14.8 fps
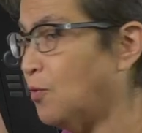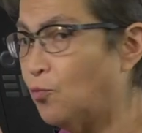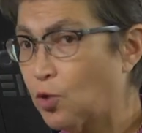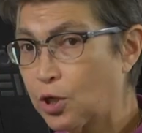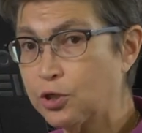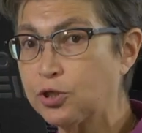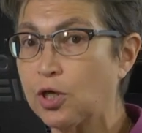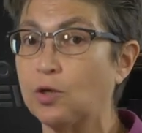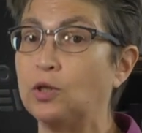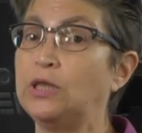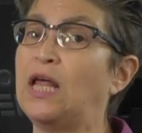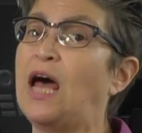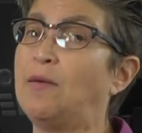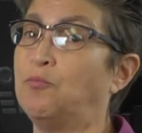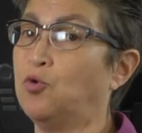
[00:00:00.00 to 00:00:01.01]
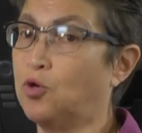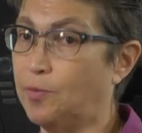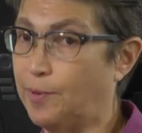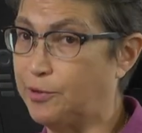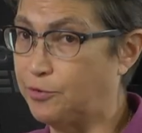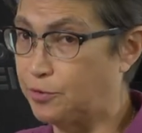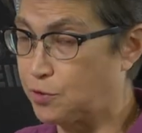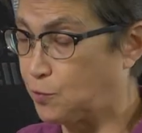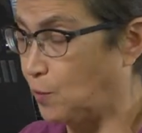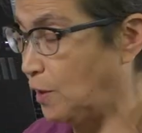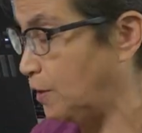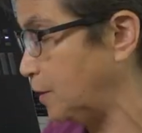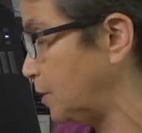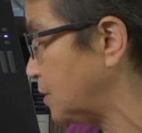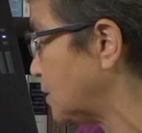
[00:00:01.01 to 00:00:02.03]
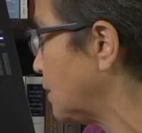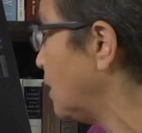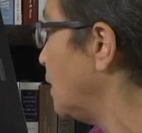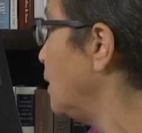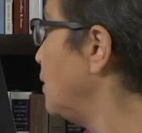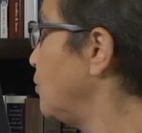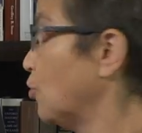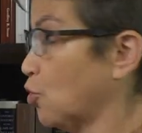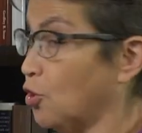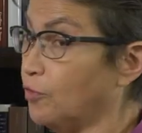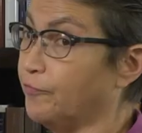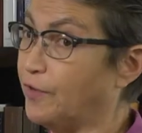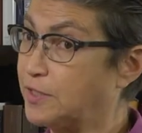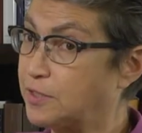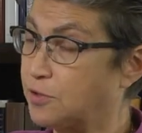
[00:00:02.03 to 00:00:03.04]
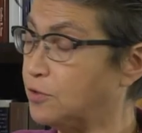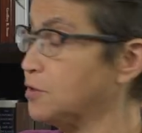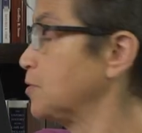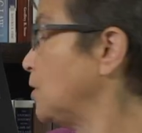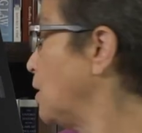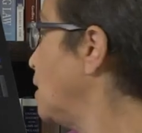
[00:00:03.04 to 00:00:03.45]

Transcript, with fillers: And we're going to talk a lot more about those swellings. They're called vesicles.